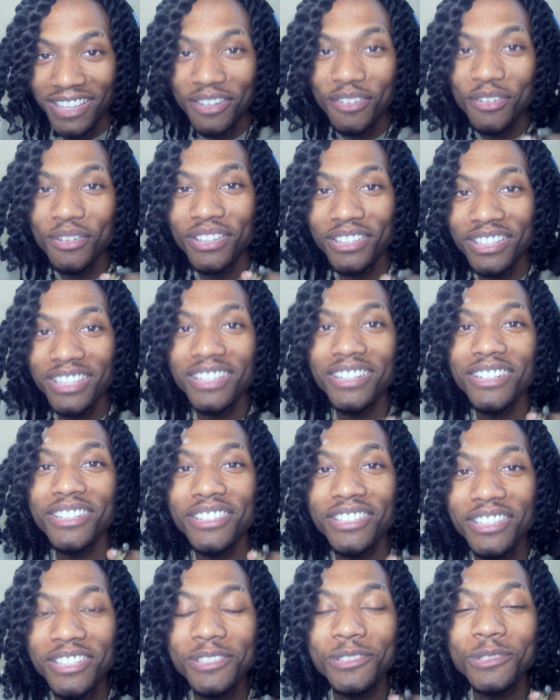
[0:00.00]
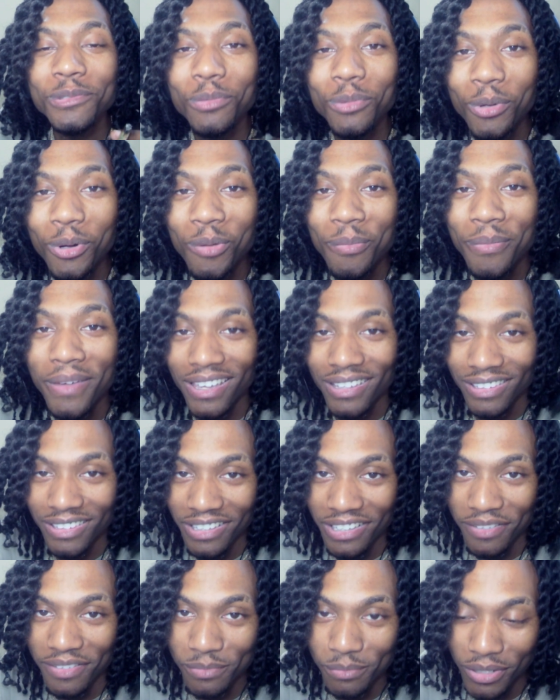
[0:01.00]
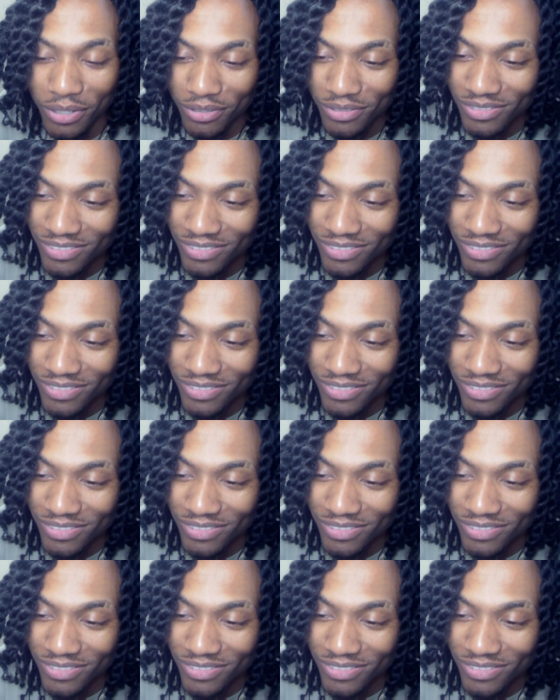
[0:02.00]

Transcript: a get a get some throwback leaves, bro.